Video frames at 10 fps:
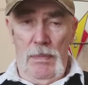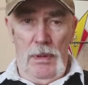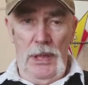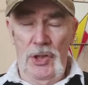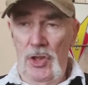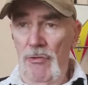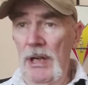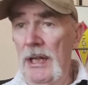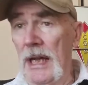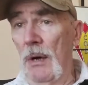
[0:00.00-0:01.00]
they
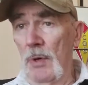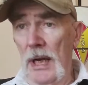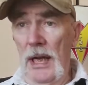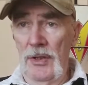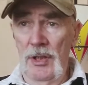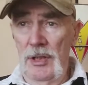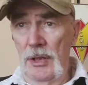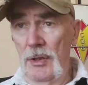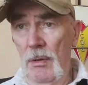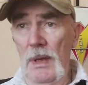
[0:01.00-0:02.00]
screened out guys and they
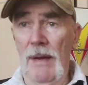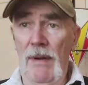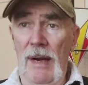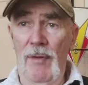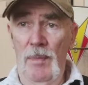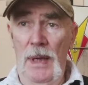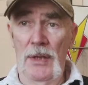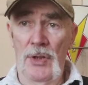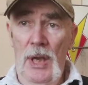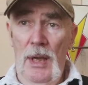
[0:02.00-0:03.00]
said, you'll never ever
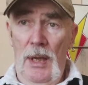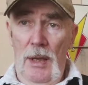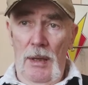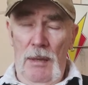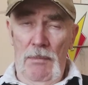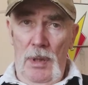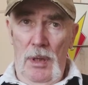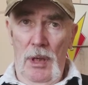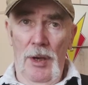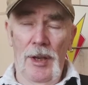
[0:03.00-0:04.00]
pass. A
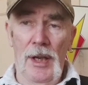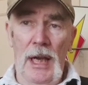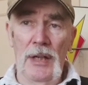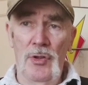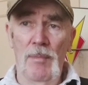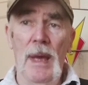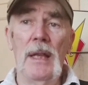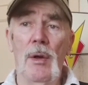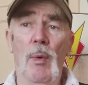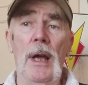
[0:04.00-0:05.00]
lot of the guys who make
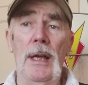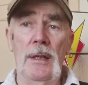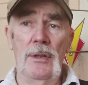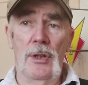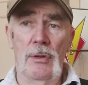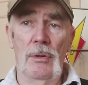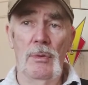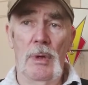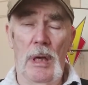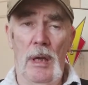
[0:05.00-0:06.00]
their way into